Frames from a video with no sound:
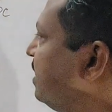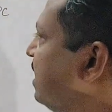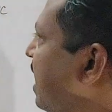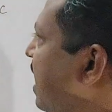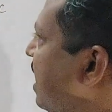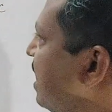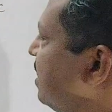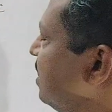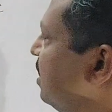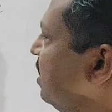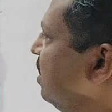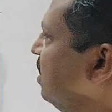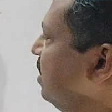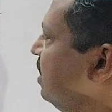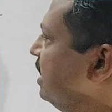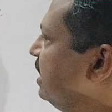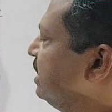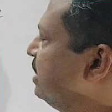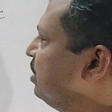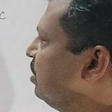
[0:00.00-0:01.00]
that
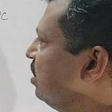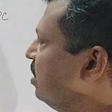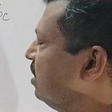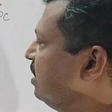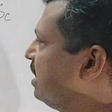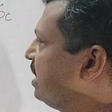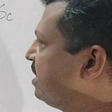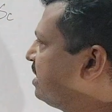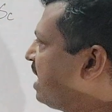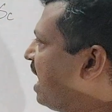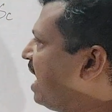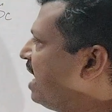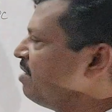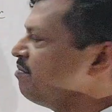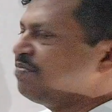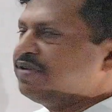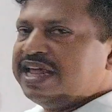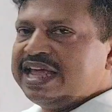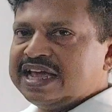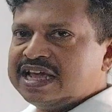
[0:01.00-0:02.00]
the
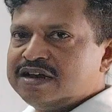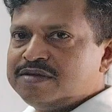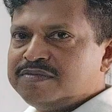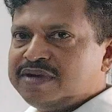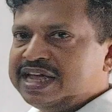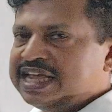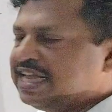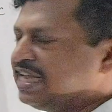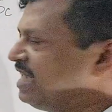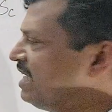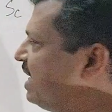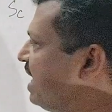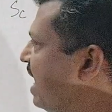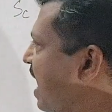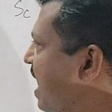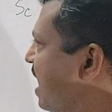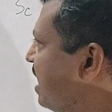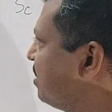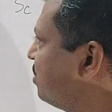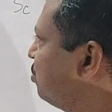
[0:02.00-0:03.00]
time taken by
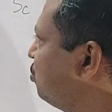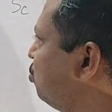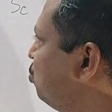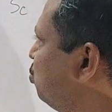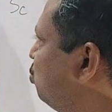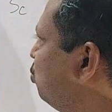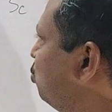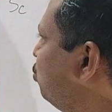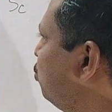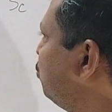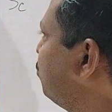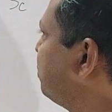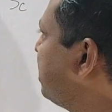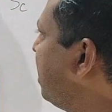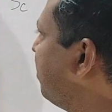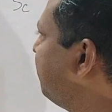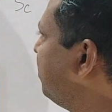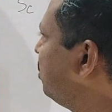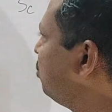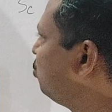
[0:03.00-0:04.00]
cat to
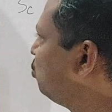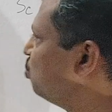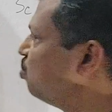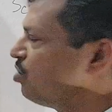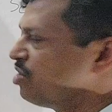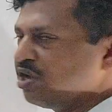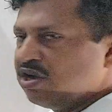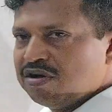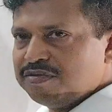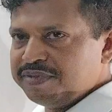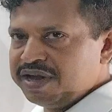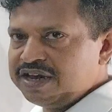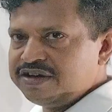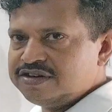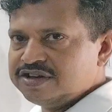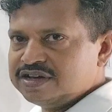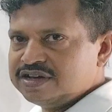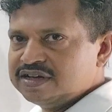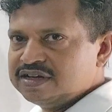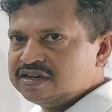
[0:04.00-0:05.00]
travel 2
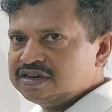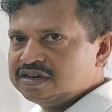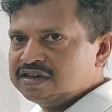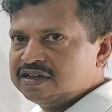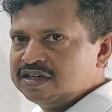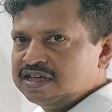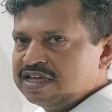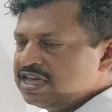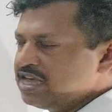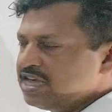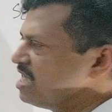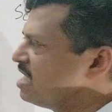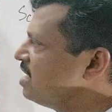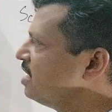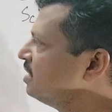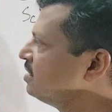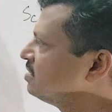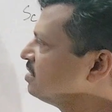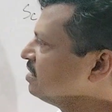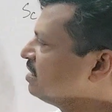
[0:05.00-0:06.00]
kilometers
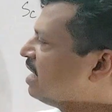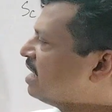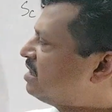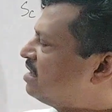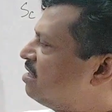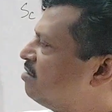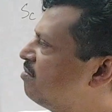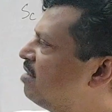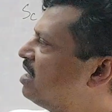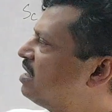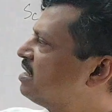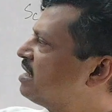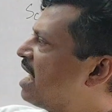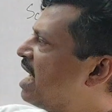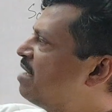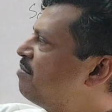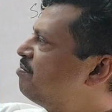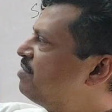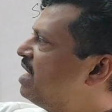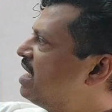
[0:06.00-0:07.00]
is nothing but
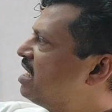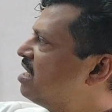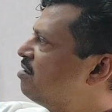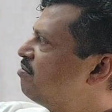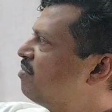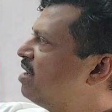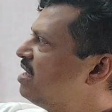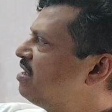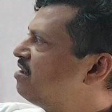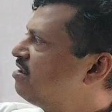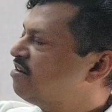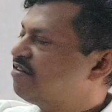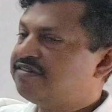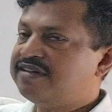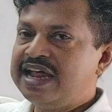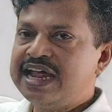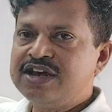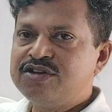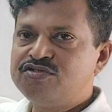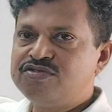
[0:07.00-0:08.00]
time taken by
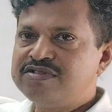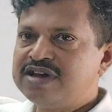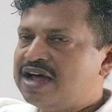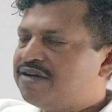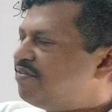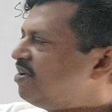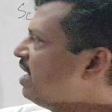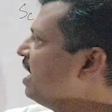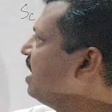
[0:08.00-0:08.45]
train to travel